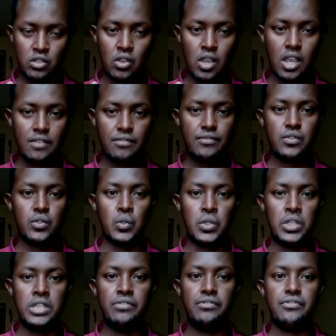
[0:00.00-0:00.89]
you have
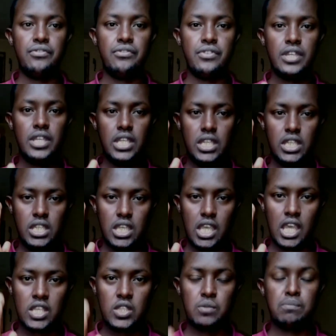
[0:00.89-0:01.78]
to give
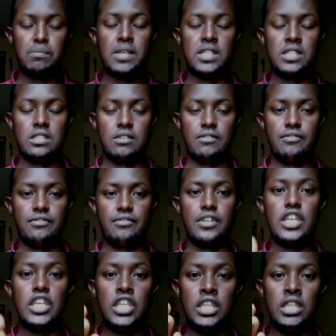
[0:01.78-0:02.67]

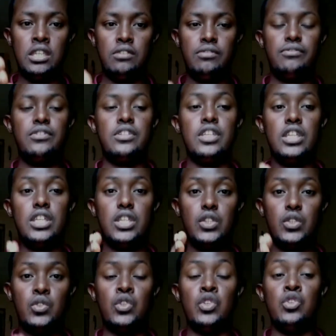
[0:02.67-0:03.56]
expensive gift
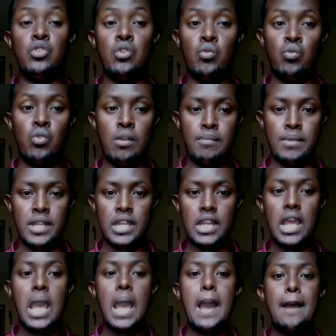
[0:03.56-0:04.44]
to your women.